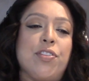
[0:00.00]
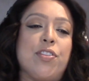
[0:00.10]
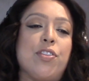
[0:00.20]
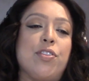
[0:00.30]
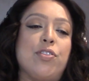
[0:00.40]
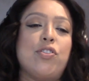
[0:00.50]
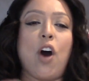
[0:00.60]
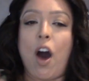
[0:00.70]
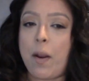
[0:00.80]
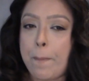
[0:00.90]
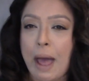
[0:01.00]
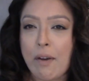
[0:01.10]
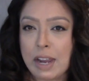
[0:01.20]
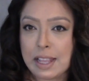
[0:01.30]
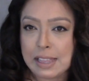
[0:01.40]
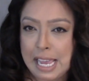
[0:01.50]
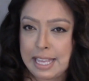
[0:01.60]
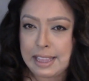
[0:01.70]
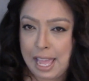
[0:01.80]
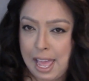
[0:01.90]
thought about it like
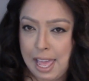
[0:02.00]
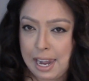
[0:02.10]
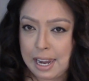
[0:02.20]
that